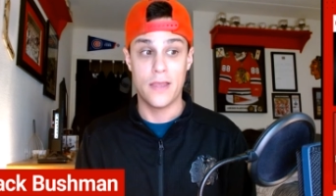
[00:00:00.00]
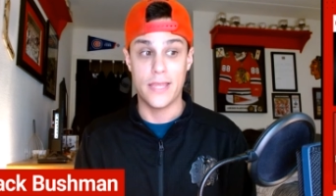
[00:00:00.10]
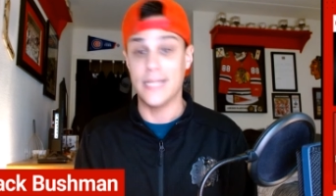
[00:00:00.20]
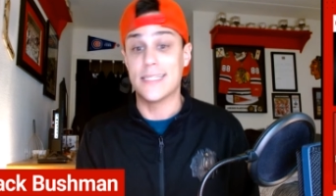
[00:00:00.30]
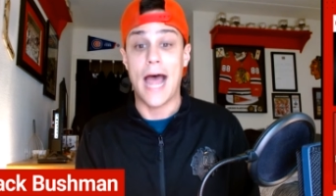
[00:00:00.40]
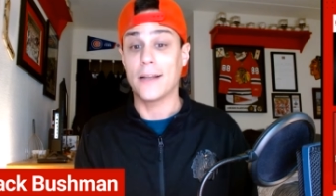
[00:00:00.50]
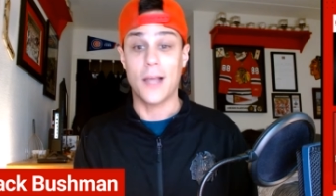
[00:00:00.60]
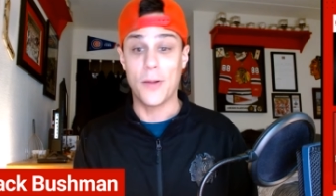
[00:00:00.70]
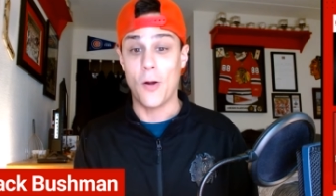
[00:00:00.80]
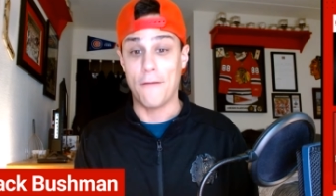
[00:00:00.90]
he's not
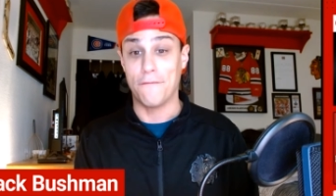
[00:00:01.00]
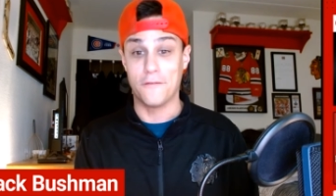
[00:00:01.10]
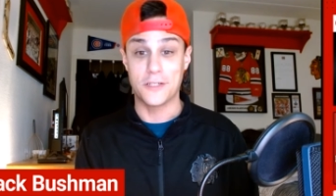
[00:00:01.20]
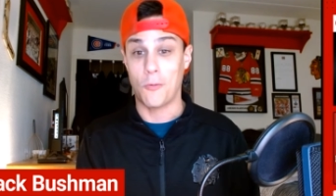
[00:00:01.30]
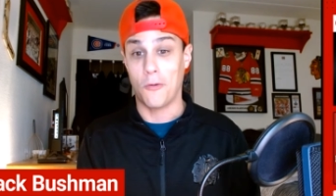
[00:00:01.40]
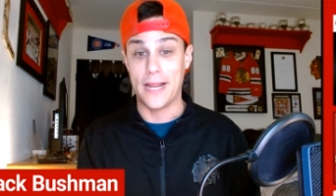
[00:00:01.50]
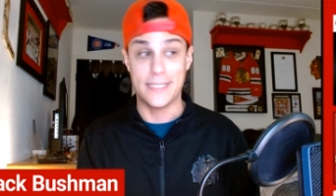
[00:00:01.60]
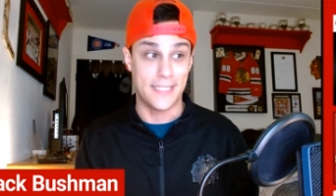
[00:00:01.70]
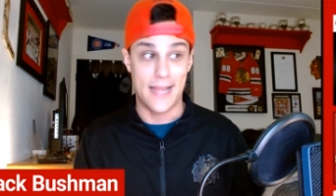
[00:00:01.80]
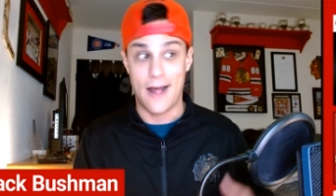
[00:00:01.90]
coming off of a torn
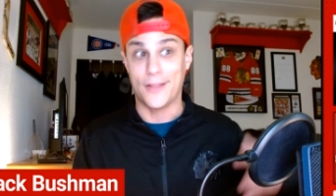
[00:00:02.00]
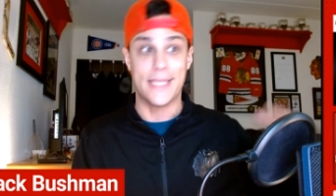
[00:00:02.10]
ACL.